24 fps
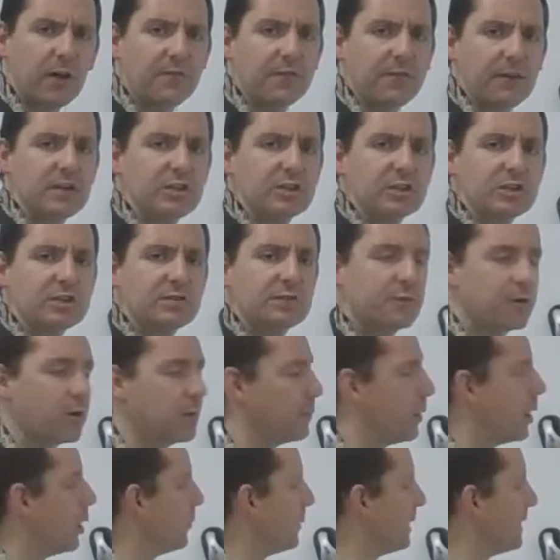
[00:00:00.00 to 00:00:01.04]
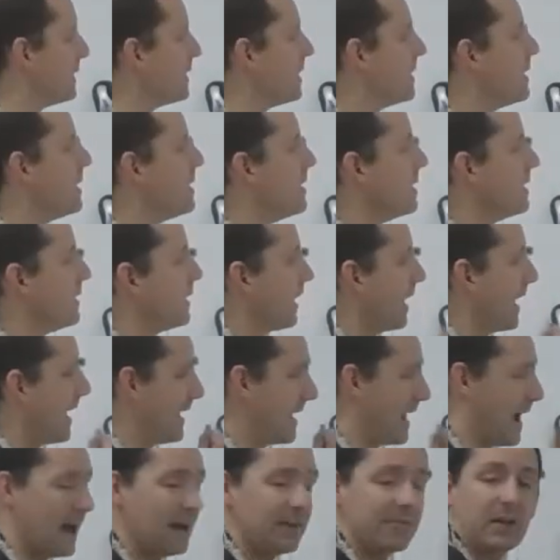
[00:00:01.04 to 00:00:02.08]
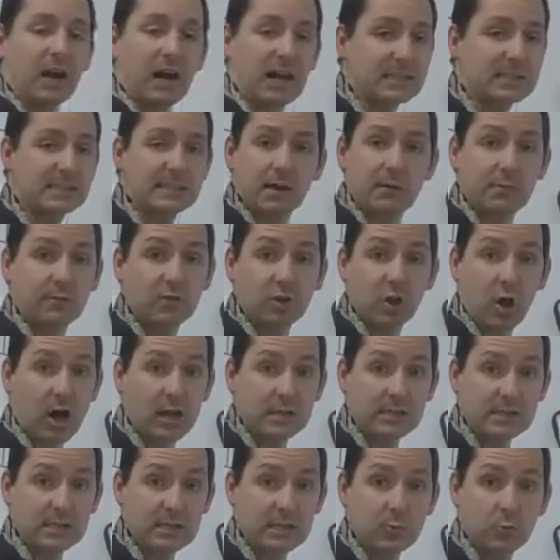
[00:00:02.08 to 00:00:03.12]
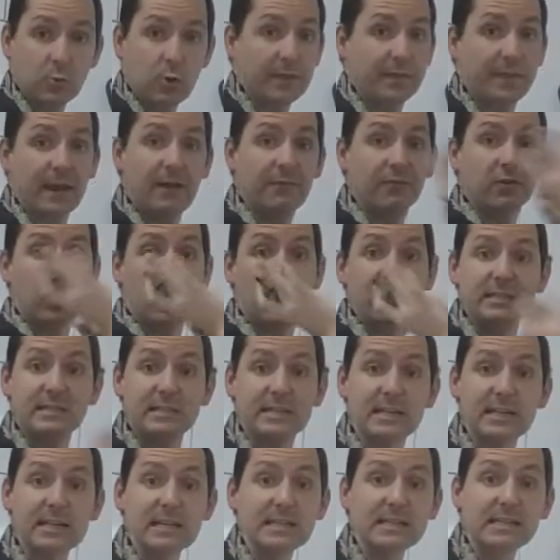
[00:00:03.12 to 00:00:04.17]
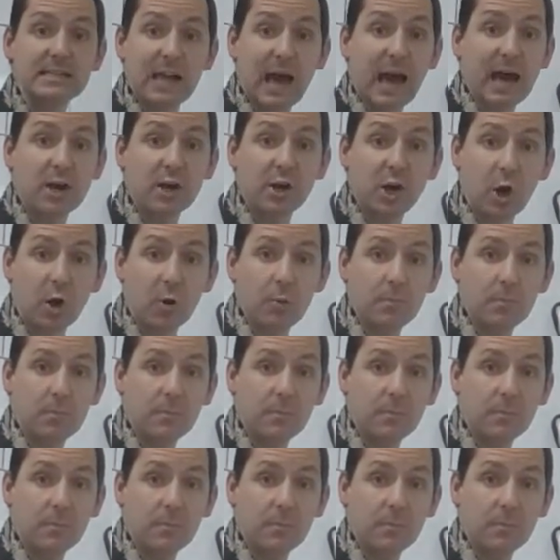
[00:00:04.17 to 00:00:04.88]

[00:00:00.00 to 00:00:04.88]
feet just for a moment, and I've got some velocity. What that velocity is, I don't know.